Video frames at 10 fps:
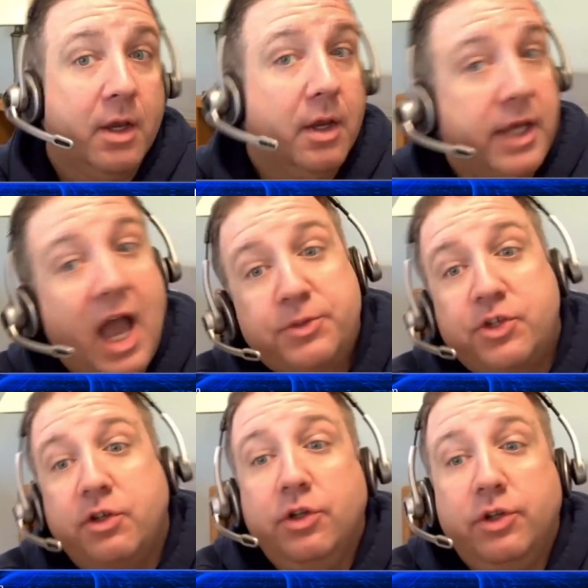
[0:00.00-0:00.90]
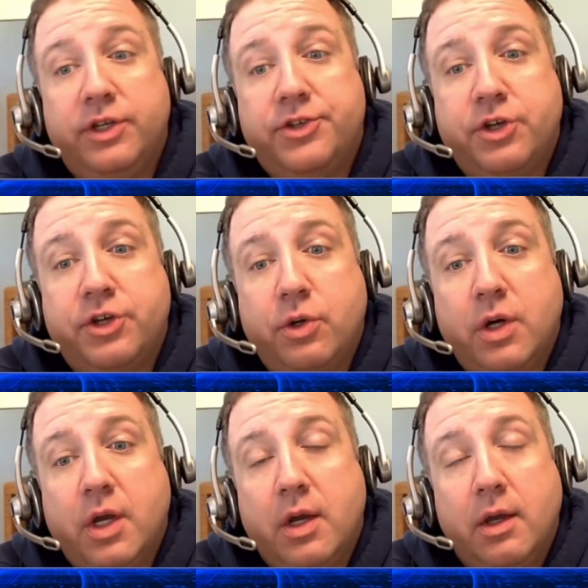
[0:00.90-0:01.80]
Yeah, absolutely. So
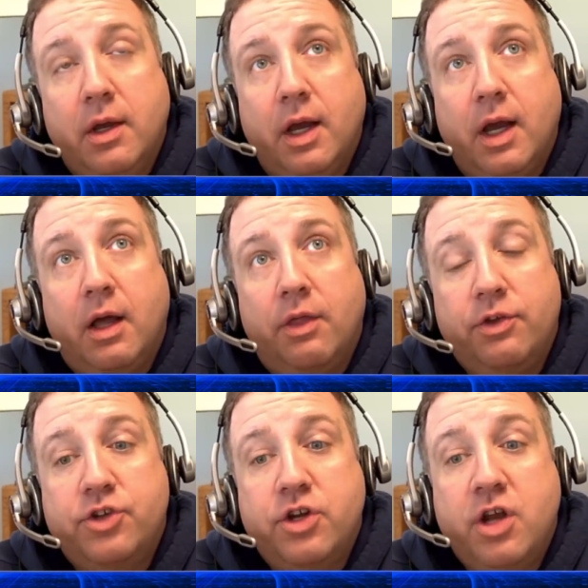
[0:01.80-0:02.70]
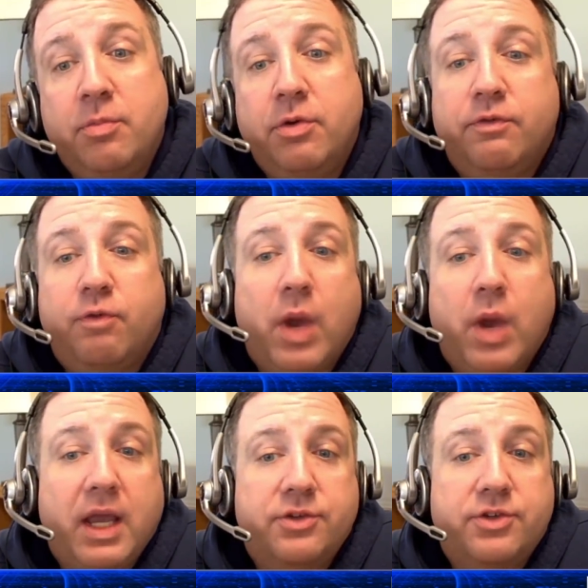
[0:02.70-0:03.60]
uh, there's a number of
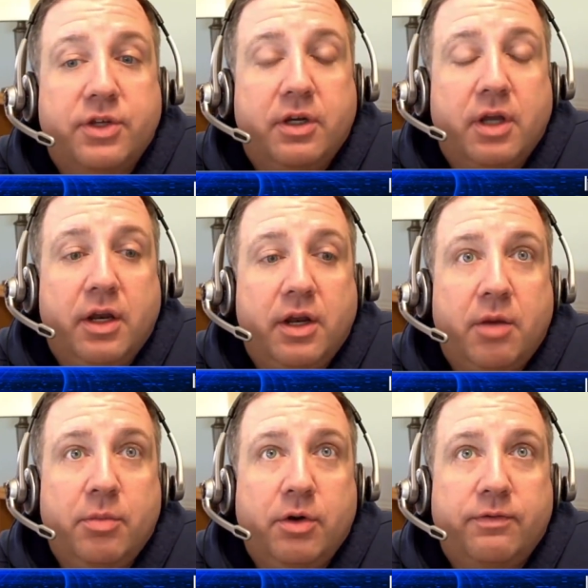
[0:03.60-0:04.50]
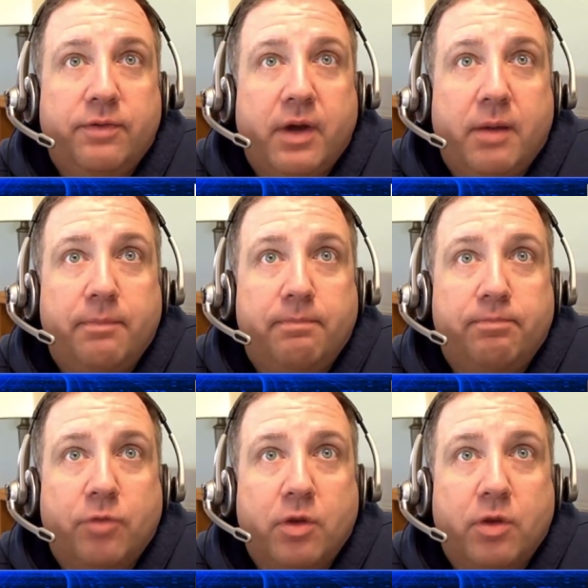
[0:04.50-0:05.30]
ways and a, and a number of um,